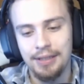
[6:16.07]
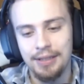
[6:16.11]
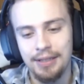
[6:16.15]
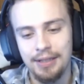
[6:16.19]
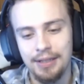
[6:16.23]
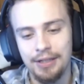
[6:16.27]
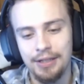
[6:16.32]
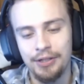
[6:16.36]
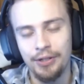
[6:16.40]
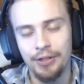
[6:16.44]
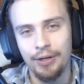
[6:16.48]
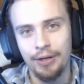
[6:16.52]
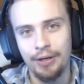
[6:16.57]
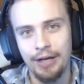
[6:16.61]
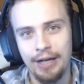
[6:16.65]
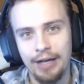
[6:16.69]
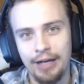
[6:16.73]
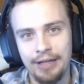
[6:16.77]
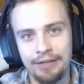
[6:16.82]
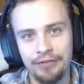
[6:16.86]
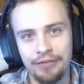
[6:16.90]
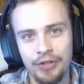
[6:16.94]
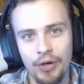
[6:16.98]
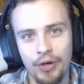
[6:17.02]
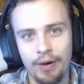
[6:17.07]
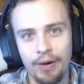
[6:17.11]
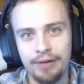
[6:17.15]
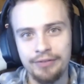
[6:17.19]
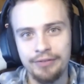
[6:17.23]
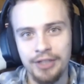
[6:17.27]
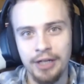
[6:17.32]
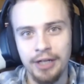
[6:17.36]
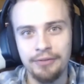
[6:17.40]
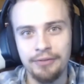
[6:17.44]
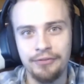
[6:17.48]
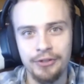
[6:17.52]
you know, even though
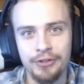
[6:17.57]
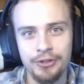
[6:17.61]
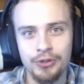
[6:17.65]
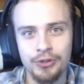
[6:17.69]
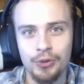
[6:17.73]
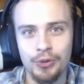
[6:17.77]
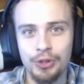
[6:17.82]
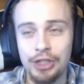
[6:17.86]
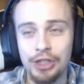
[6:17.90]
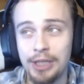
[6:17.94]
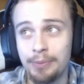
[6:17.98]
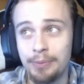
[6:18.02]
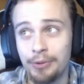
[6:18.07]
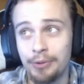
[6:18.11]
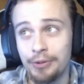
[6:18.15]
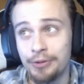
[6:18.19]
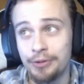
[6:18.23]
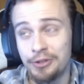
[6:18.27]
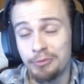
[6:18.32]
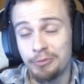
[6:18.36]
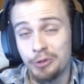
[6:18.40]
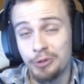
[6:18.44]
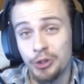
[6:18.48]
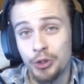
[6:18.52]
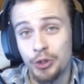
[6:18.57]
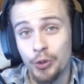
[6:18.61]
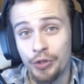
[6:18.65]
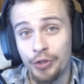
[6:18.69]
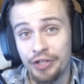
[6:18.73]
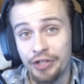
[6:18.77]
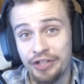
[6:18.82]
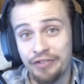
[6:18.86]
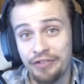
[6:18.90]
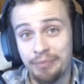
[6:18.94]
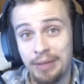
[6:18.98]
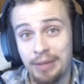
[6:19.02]
I've done physical labor the
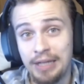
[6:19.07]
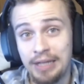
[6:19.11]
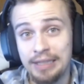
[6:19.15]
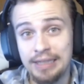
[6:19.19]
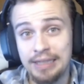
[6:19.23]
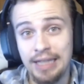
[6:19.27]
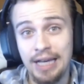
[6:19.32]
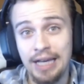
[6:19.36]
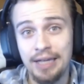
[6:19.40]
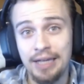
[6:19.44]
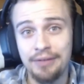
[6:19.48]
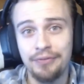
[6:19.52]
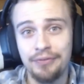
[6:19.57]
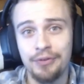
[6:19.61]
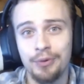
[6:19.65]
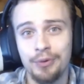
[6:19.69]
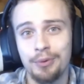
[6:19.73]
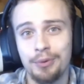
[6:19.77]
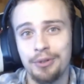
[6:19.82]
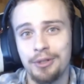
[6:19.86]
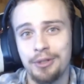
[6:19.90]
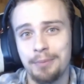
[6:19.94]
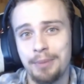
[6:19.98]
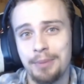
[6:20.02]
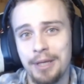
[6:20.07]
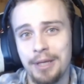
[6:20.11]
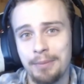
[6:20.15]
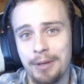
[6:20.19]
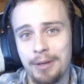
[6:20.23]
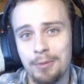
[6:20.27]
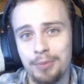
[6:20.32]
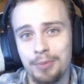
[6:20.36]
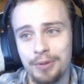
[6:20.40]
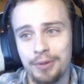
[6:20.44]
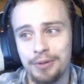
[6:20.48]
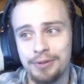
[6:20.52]
majority of my life in order to pay
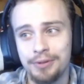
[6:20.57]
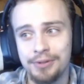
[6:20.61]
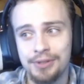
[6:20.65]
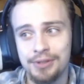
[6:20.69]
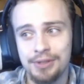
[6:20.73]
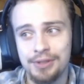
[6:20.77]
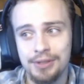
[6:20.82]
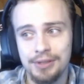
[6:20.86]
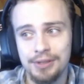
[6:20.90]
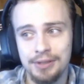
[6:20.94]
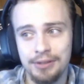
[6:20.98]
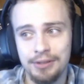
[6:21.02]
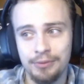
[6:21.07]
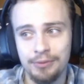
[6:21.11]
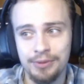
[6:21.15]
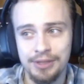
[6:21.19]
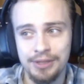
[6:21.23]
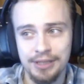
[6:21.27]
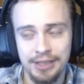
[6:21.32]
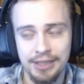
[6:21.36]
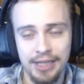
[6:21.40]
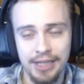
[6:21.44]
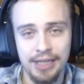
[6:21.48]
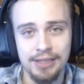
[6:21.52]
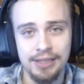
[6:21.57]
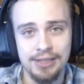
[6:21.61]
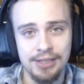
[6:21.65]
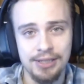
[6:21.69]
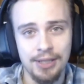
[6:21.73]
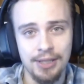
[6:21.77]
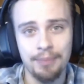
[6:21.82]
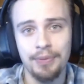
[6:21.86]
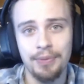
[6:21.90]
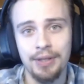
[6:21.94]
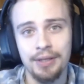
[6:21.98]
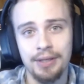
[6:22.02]
my bills, it was again
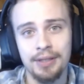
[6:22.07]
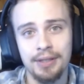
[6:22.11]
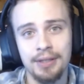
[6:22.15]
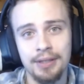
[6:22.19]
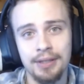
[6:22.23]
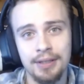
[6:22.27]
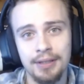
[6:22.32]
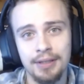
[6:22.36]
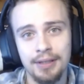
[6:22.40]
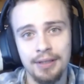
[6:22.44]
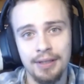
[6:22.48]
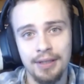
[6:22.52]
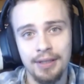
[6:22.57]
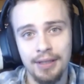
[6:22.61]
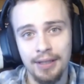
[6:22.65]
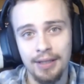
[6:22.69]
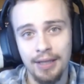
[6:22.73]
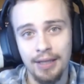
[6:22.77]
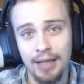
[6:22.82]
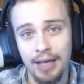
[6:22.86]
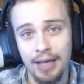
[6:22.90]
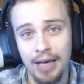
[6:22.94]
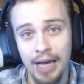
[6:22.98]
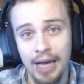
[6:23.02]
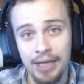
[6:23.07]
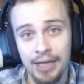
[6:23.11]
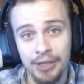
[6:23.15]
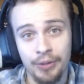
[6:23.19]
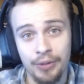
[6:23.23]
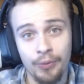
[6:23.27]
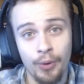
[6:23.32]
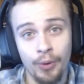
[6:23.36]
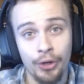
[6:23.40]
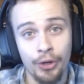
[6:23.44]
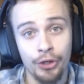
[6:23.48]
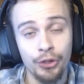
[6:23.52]
something I
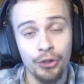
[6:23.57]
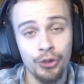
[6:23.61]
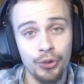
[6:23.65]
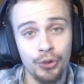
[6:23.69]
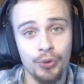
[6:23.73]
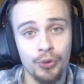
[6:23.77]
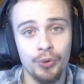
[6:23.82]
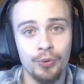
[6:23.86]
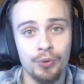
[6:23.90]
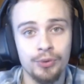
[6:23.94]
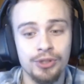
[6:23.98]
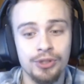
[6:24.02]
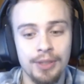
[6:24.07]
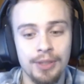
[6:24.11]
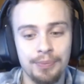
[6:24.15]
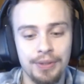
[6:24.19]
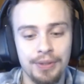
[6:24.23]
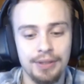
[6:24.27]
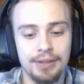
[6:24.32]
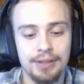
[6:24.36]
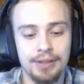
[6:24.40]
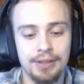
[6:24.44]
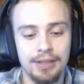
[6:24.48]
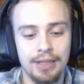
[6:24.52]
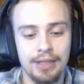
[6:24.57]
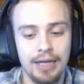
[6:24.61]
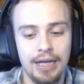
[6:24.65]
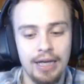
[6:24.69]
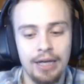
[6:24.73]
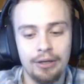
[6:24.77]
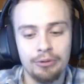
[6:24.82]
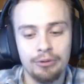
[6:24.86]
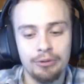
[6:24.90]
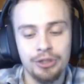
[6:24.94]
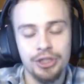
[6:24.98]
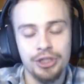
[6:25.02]
didn't want to do, something
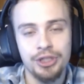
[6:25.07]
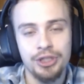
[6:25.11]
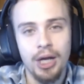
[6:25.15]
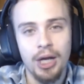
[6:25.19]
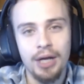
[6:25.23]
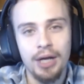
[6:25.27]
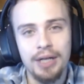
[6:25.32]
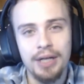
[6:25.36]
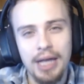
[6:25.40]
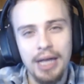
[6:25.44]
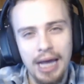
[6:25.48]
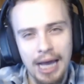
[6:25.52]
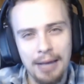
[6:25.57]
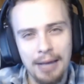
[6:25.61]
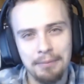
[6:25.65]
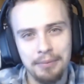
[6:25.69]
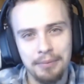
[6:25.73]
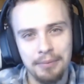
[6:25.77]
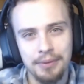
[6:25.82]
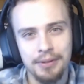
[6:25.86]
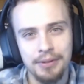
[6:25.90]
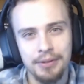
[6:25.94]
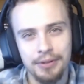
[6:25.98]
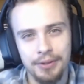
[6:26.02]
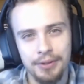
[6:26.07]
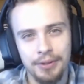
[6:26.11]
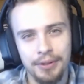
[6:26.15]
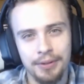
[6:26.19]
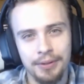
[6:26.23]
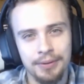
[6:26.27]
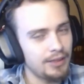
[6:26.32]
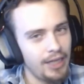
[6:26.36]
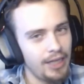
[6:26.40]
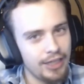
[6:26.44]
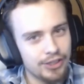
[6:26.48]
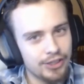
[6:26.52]
I was just unhappy, you
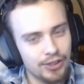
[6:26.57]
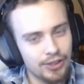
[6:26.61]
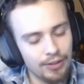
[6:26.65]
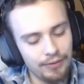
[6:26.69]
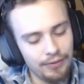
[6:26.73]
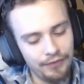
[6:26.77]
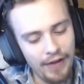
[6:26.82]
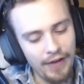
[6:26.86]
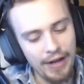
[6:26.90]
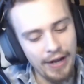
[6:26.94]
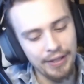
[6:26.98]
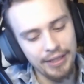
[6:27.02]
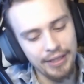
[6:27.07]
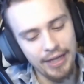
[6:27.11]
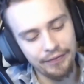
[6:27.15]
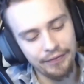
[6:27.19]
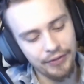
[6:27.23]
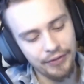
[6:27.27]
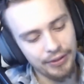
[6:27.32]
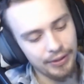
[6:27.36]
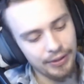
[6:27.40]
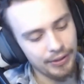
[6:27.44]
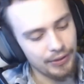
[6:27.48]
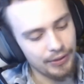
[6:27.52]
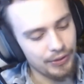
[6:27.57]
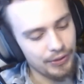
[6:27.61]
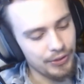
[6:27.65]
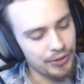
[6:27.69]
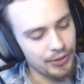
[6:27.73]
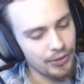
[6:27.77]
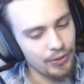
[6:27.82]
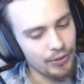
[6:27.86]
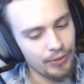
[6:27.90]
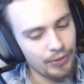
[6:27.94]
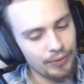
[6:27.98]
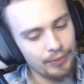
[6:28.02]
know? And so finally, after, you
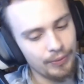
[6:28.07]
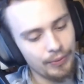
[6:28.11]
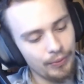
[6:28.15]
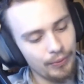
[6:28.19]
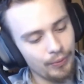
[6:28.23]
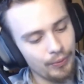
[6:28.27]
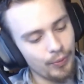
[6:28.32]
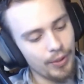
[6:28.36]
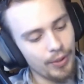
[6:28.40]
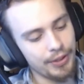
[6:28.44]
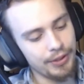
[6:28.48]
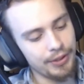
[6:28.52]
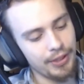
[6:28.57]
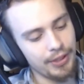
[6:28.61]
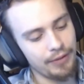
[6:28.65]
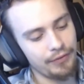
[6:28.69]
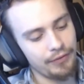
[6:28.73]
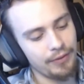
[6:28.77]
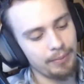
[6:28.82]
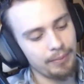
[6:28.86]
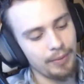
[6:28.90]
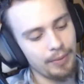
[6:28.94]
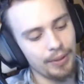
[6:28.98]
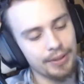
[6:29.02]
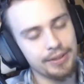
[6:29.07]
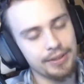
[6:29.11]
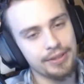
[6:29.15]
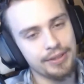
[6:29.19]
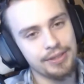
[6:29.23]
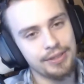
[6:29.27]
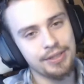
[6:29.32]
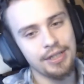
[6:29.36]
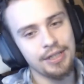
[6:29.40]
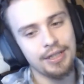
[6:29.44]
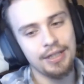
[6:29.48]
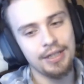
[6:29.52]
know, working there for
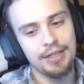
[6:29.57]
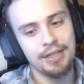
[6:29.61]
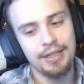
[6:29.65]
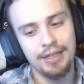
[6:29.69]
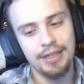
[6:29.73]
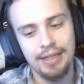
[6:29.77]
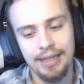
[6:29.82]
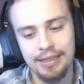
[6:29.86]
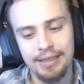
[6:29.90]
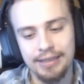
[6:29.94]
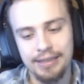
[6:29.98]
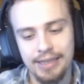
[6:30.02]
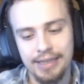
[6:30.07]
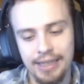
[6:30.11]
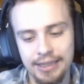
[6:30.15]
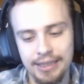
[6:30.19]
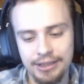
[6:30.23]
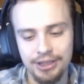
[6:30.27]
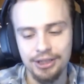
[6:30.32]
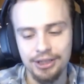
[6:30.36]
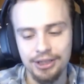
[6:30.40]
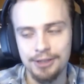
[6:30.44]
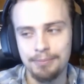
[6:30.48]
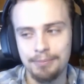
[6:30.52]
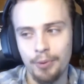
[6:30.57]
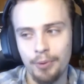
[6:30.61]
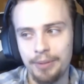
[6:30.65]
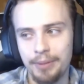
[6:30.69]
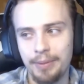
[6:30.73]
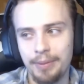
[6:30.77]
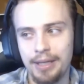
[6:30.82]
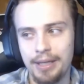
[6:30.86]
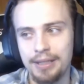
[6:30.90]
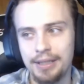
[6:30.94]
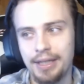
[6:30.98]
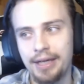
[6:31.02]
months and getting to this point
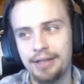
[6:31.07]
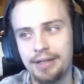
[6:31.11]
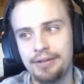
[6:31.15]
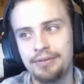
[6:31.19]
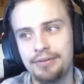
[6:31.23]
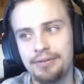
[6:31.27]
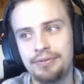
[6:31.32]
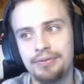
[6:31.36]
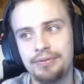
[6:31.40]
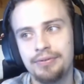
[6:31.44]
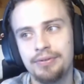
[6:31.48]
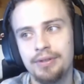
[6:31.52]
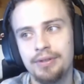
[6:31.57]
in my life